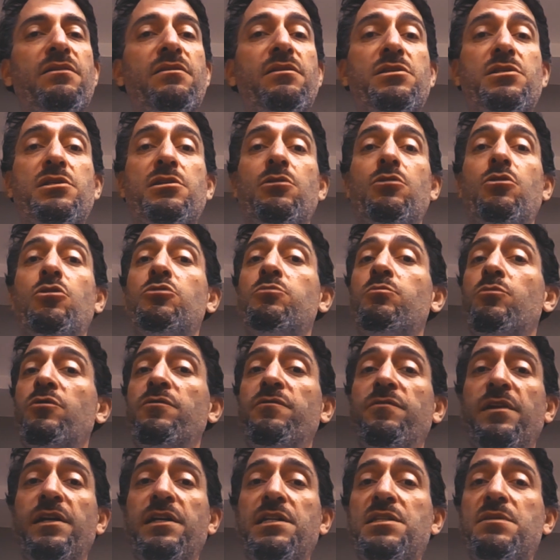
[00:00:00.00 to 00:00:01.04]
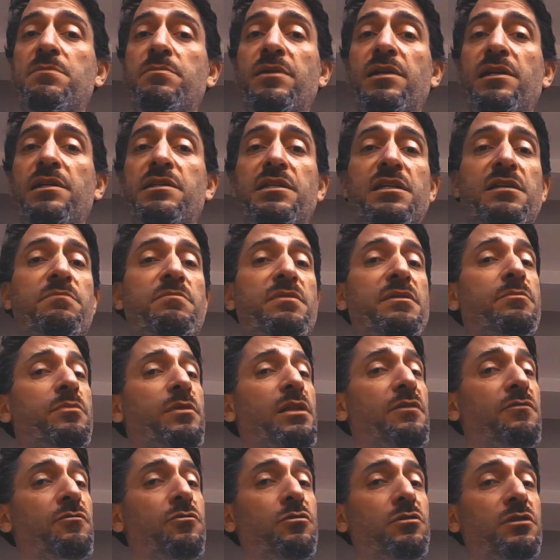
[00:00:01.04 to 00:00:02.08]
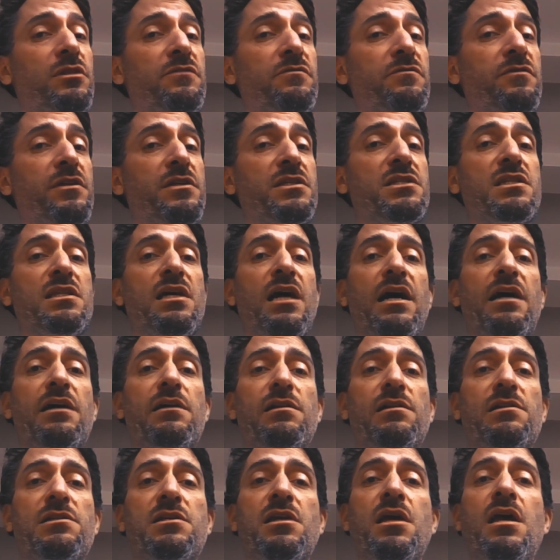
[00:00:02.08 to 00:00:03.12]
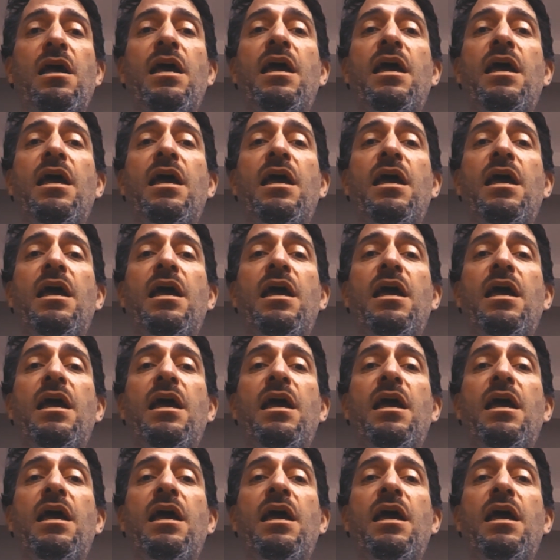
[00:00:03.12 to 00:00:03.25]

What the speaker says: There's a lot more flexibility. People have got different styles.